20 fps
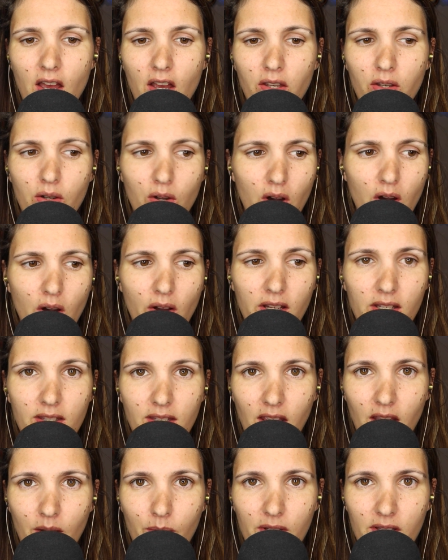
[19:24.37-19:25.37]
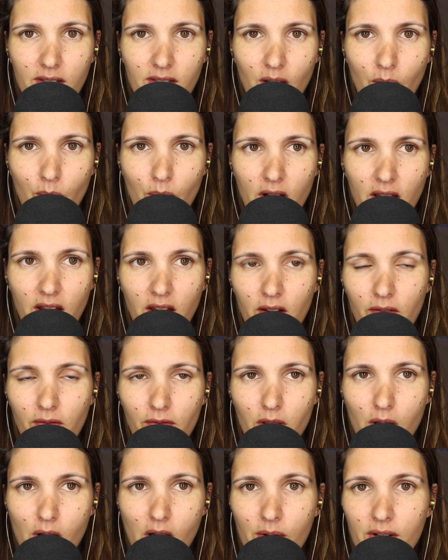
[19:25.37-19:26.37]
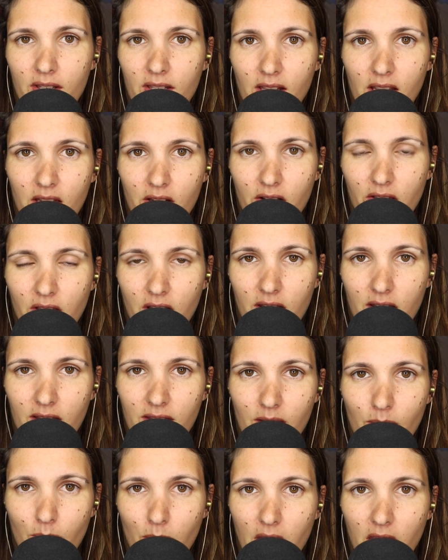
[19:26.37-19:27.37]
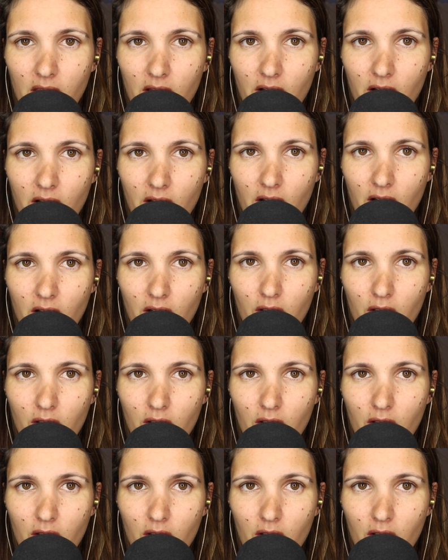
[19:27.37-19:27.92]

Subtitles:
You go on a date with someone and a few hours later they disappear.